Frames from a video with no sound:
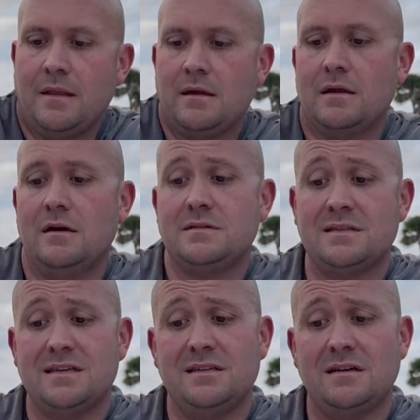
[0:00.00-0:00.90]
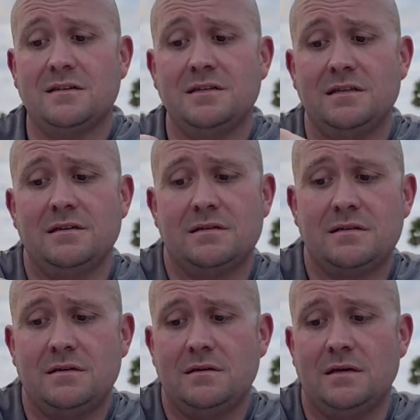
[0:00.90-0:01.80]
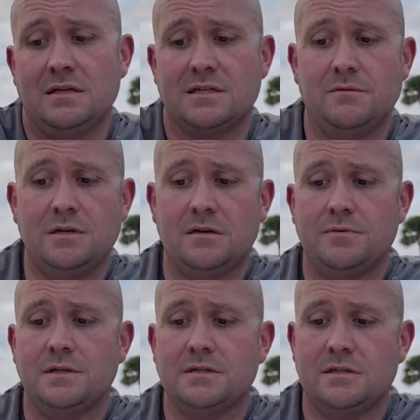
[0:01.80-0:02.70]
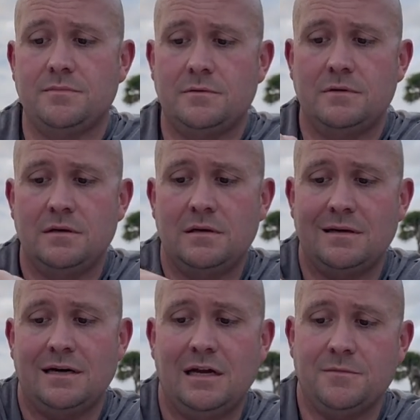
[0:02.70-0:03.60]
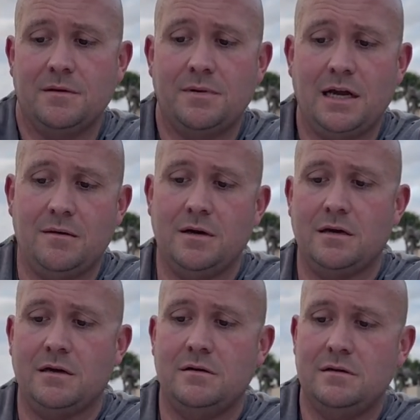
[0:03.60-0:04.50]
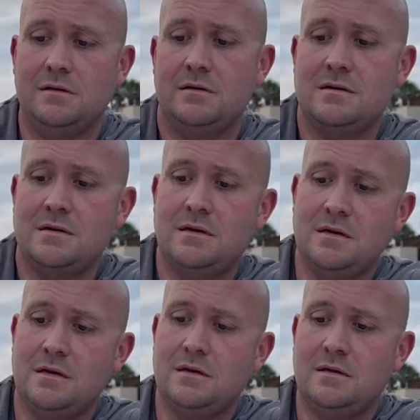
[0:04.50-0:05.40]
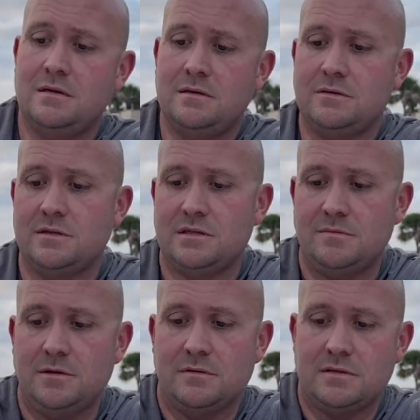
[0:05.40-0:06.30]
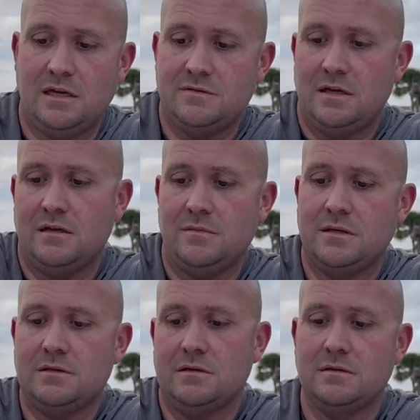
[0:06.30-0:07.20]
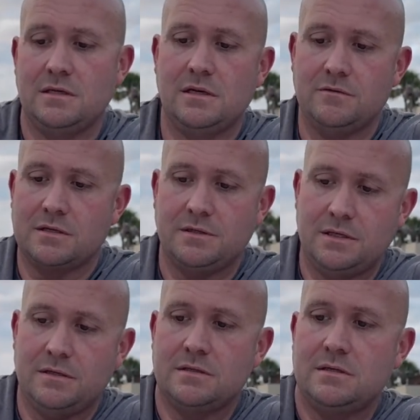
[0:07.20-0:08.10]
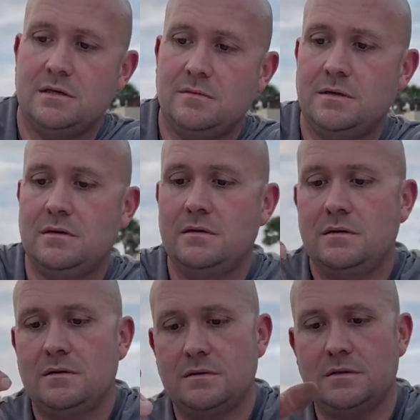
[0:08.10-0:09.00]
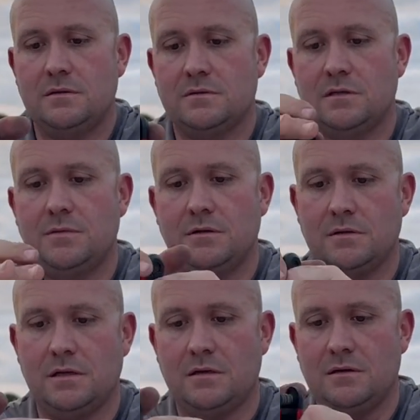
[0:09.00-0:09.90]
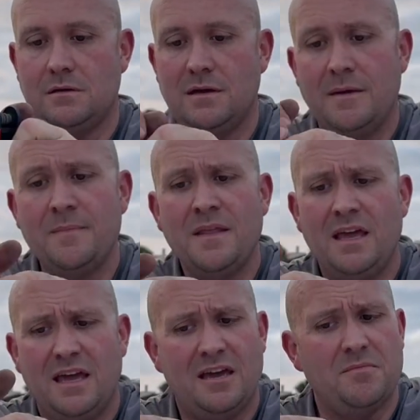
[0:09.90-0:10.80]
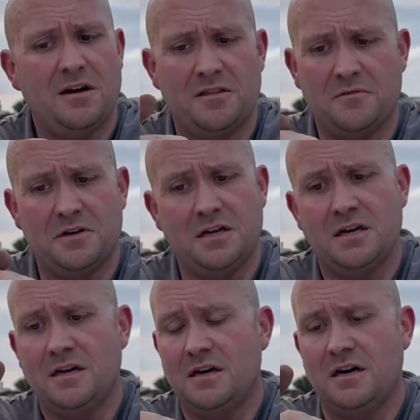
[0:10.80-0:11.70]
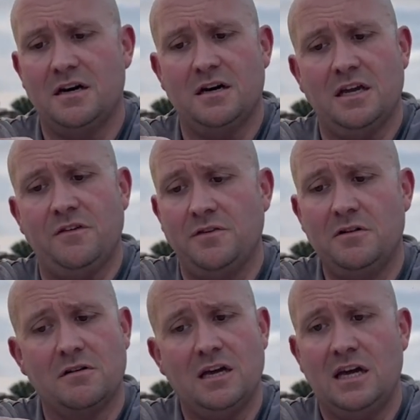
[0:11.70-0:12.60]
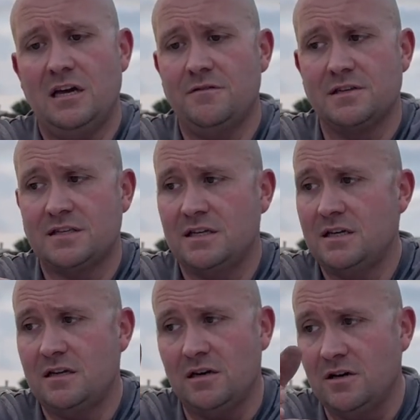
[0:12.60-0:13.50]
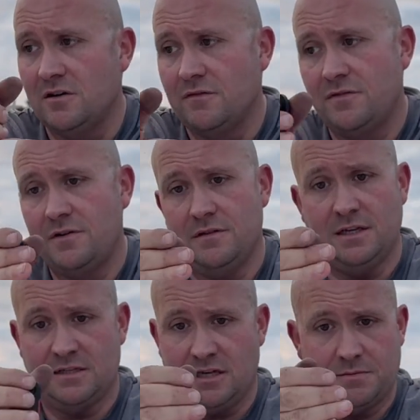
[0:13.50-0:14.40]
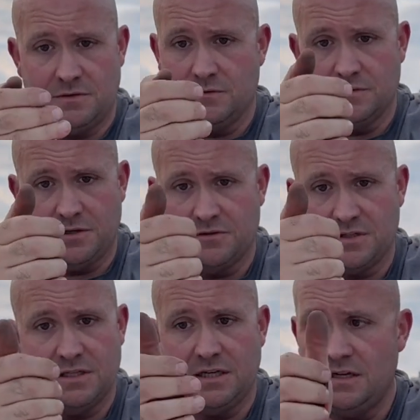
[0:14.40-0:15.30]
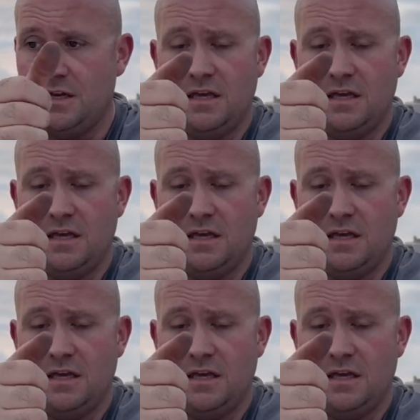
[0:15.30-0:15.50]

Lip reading: Now, since I did clean this and it's going down pretty simple, I am going to back it back out just to be on the safe side to make sure that it goes clean this time. So you'll see me do that now. And by the way, if you don't have a set of these types of tools like you're seeing,